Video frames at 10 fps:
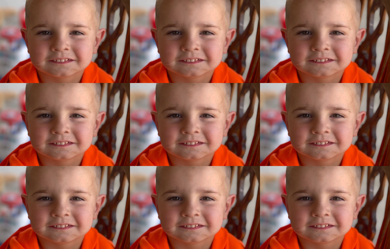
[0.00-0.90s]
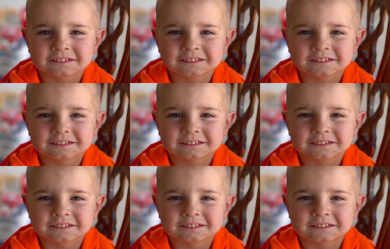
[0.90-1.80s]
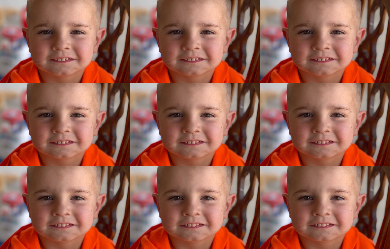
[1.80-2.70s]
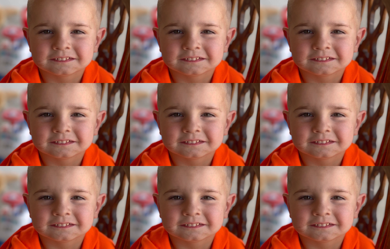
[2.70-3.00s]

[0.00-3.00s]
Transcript: Nothing is said.